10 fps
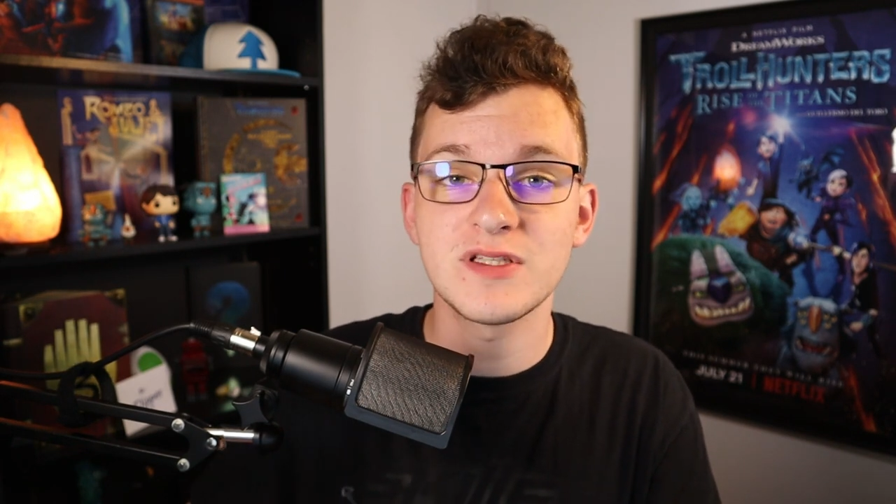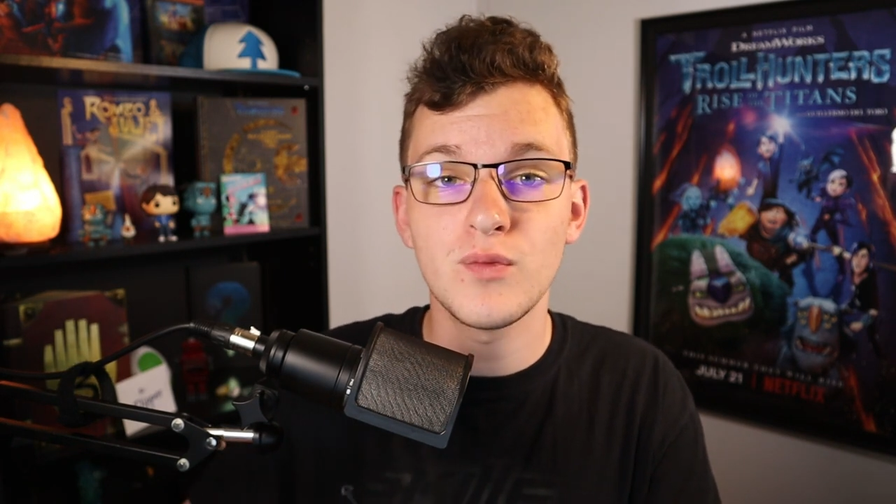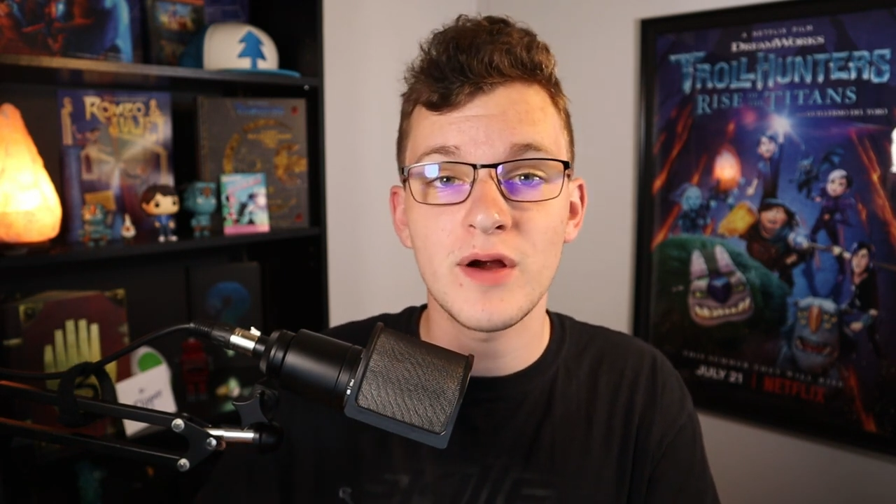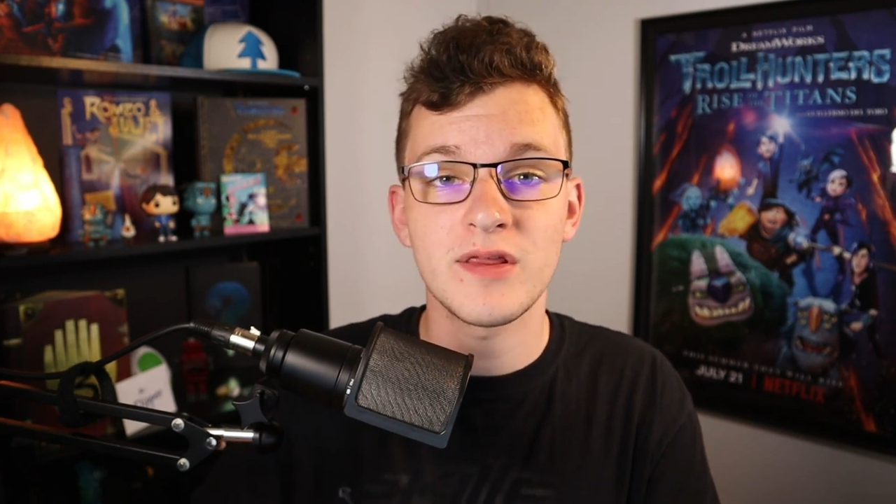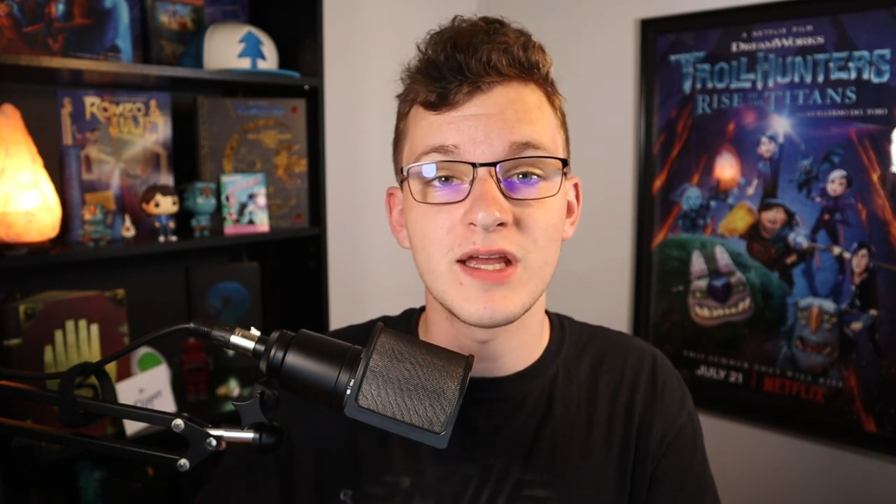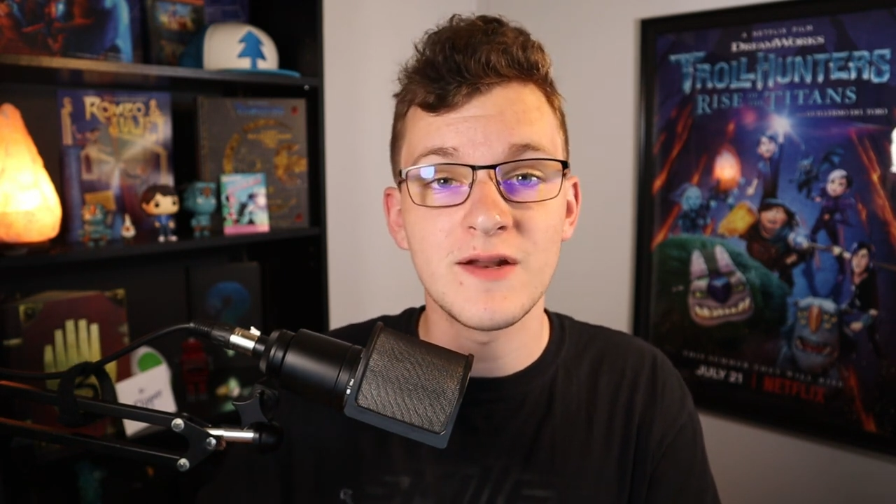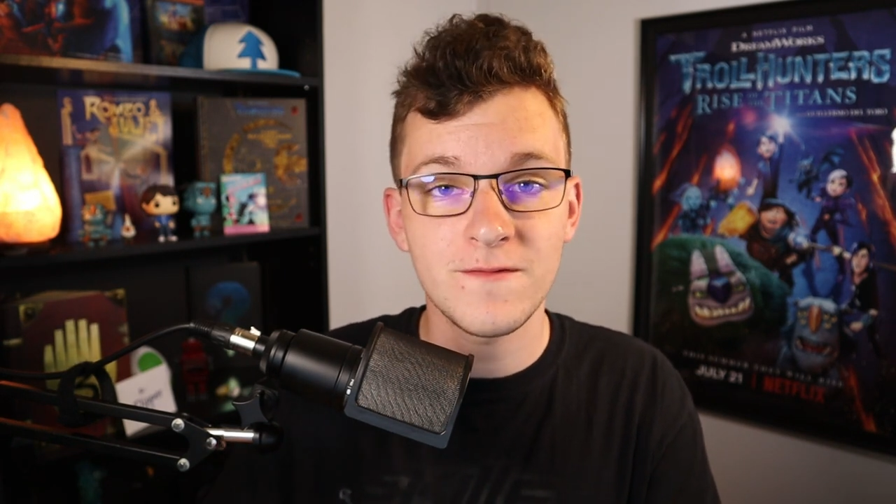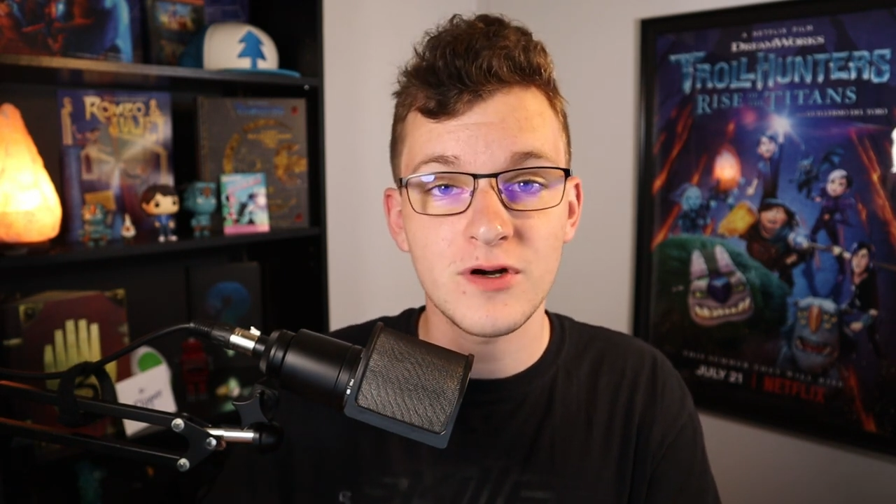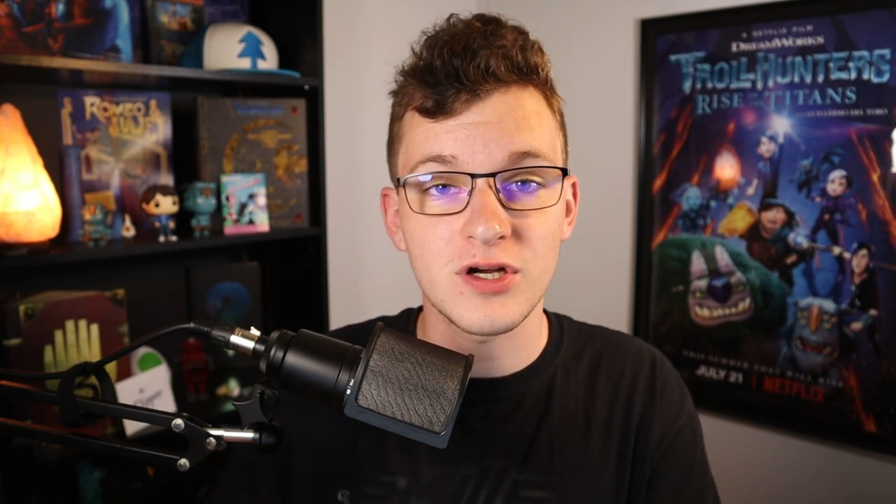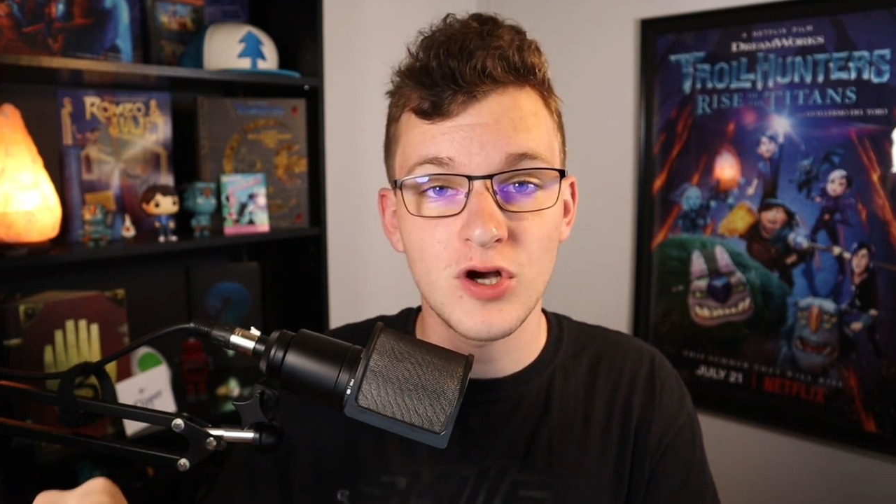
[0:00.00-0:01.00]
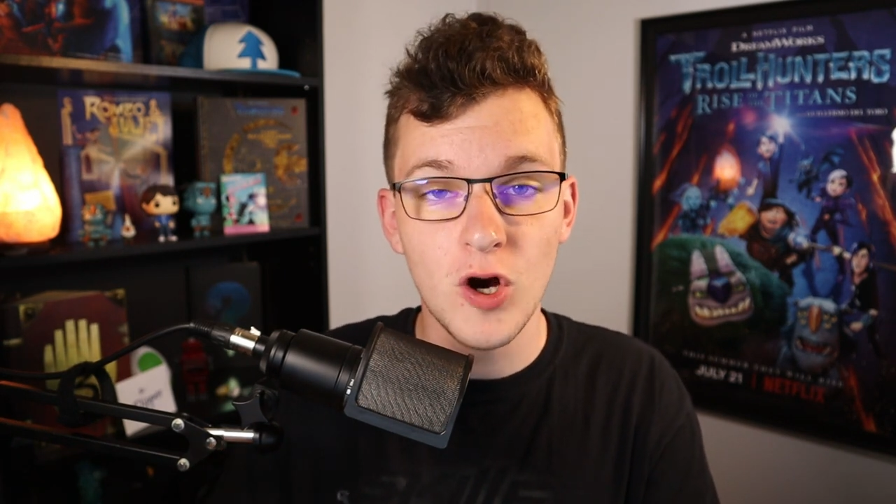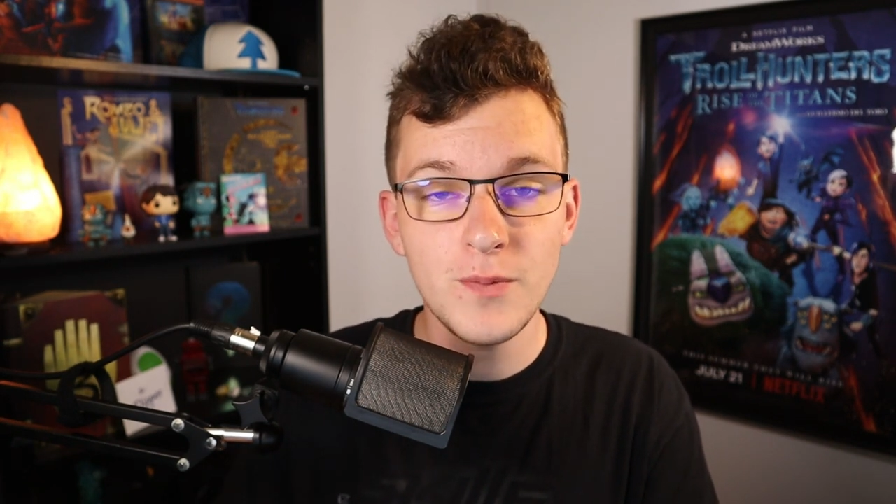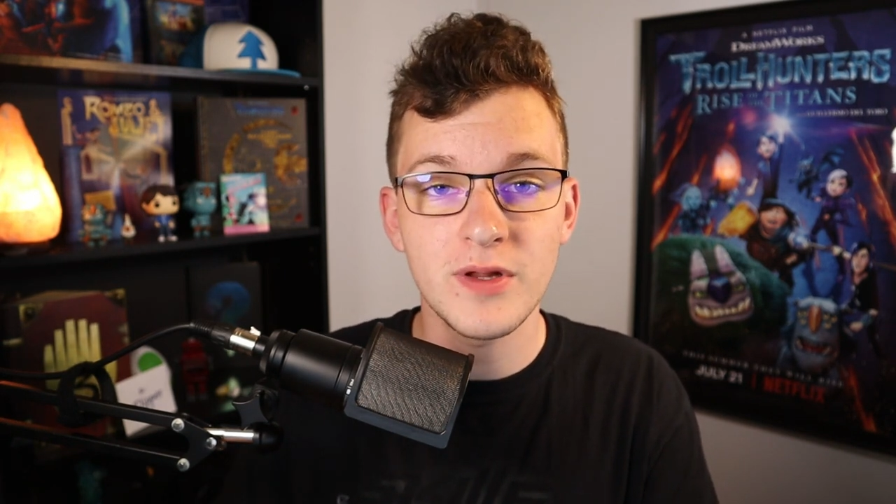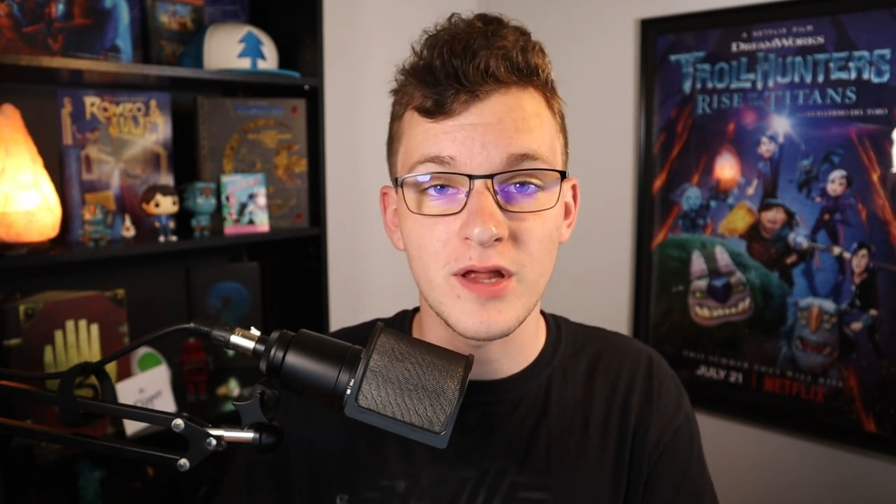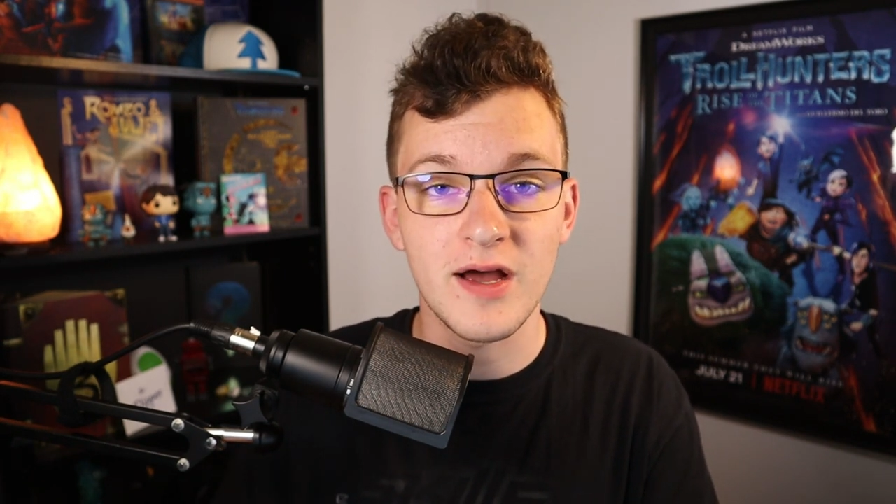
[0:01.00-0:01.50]
to wear the
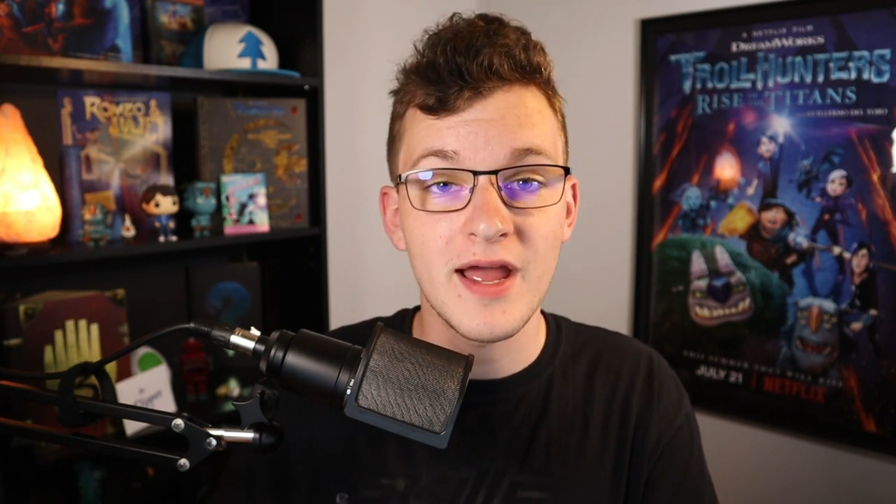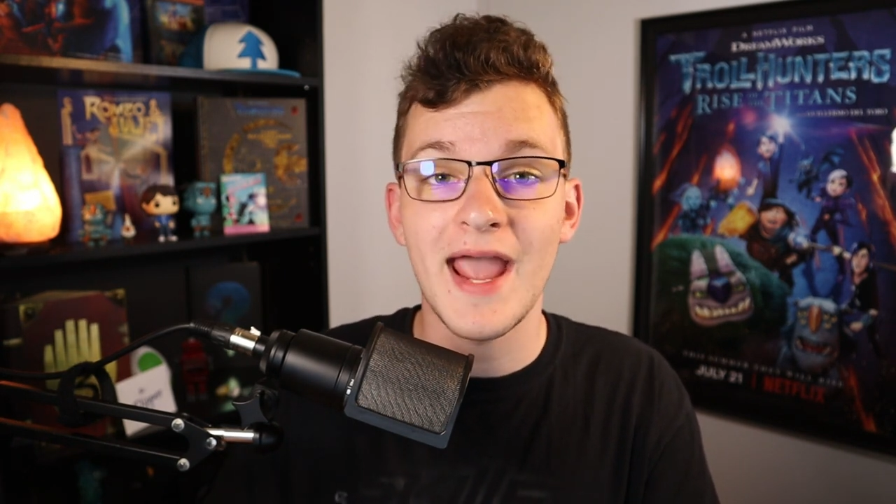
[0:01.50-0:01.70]
Infernocopula